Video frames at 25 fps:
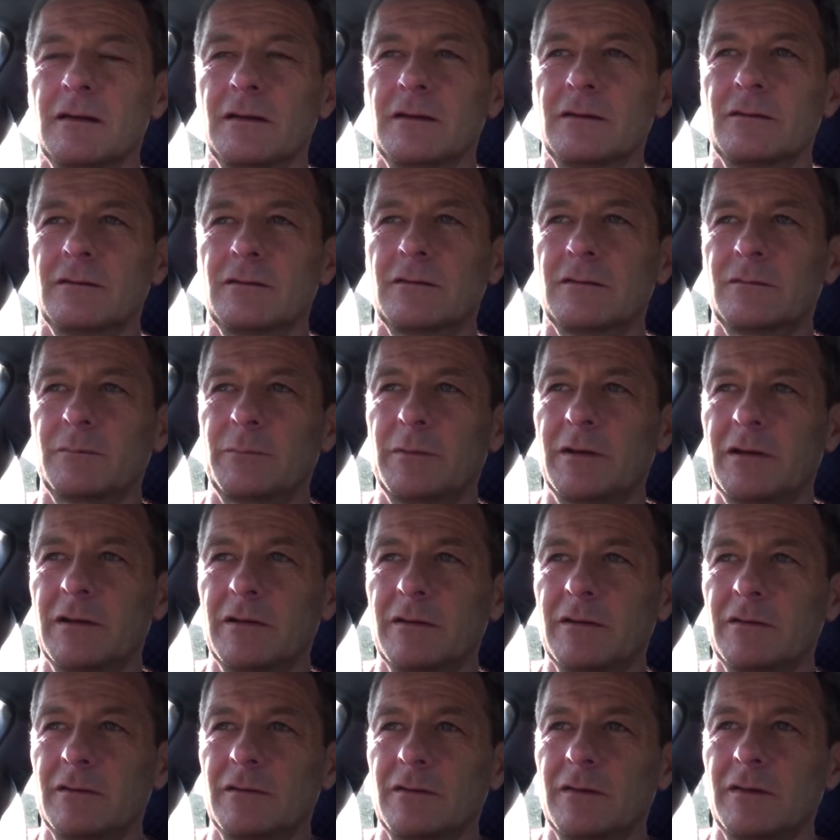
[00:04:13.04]
Yeah, that's
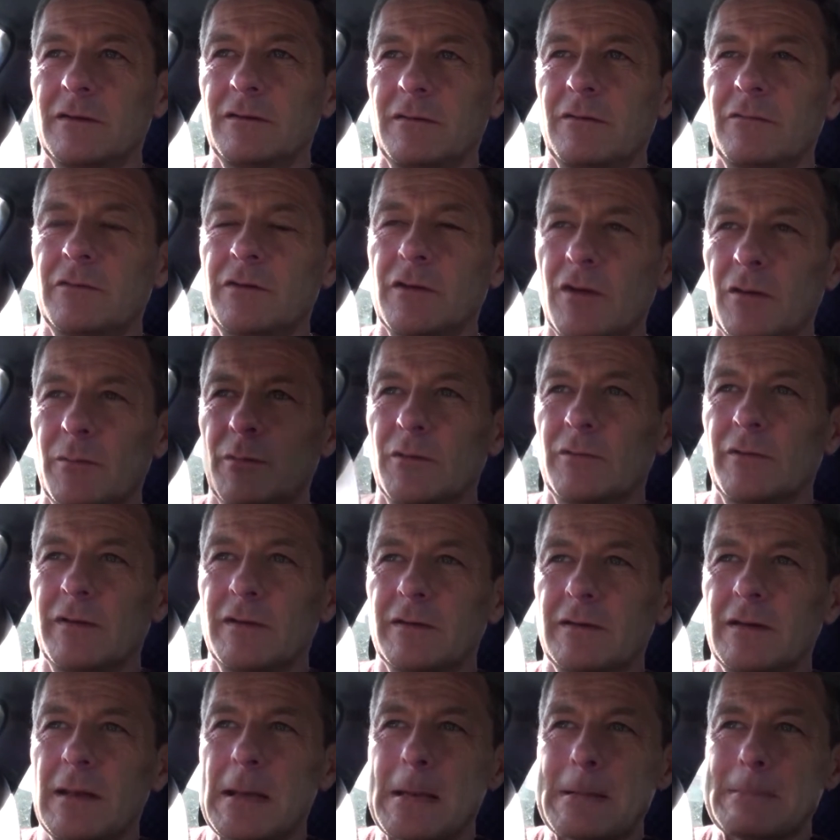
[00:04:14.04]
brilliant, aren't they? Have you got them all
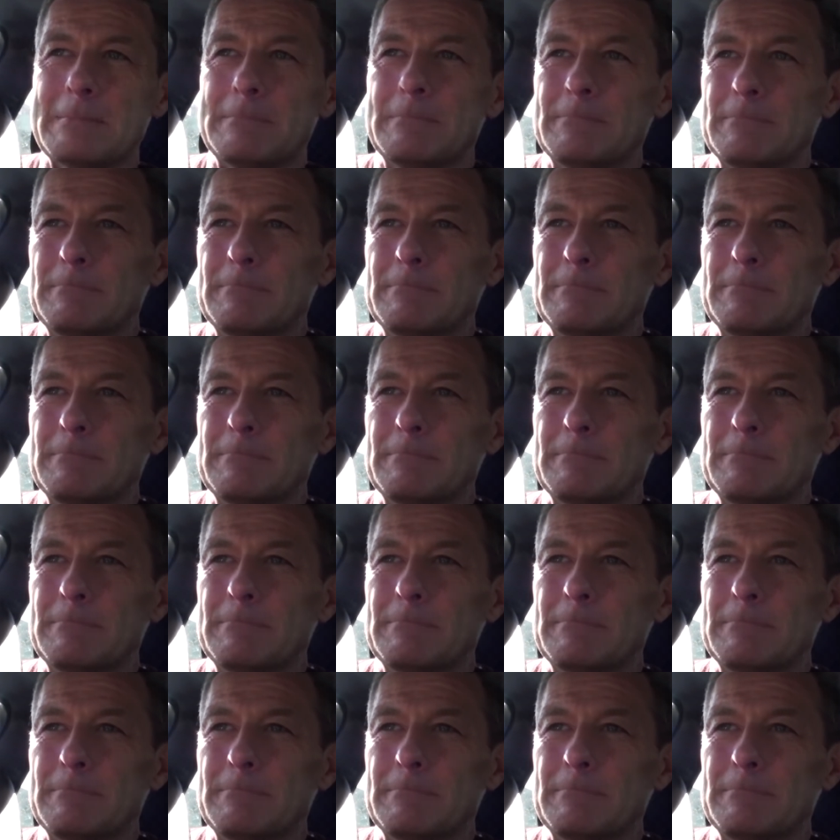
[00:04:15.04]
written down?